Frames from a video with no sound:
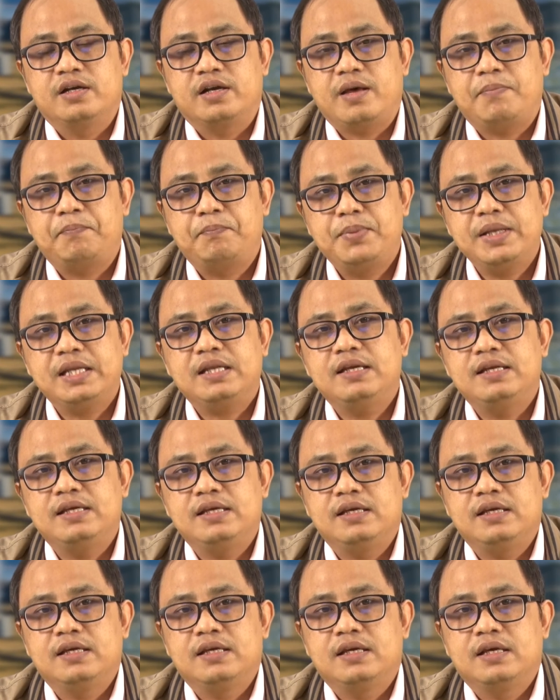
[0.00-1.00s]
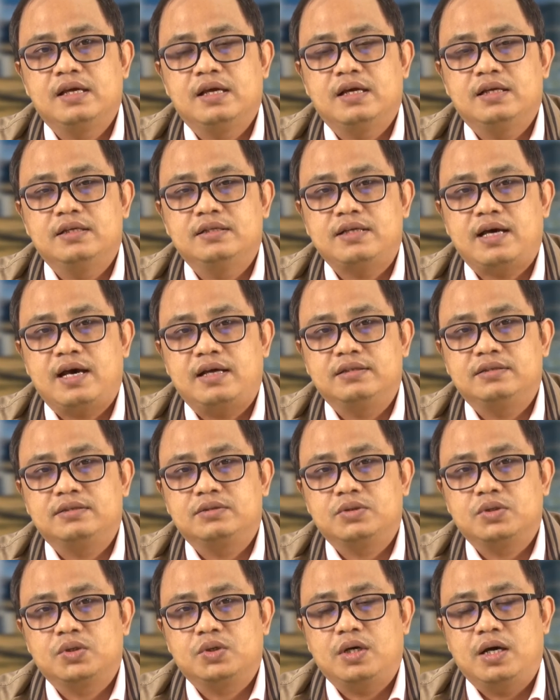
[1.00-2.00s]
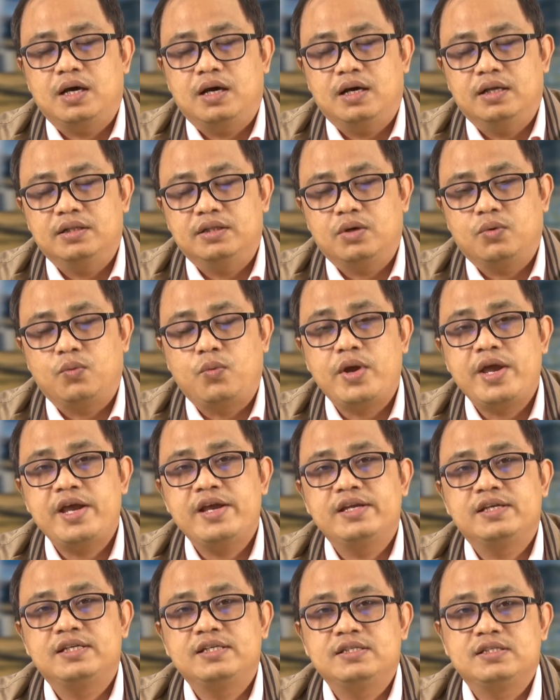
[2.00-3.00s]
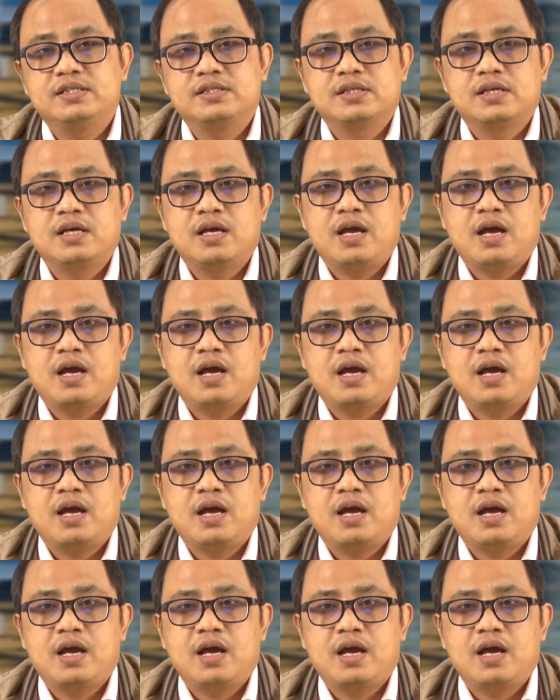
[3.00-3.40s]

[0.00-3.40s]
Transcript: rapidly, that the way it is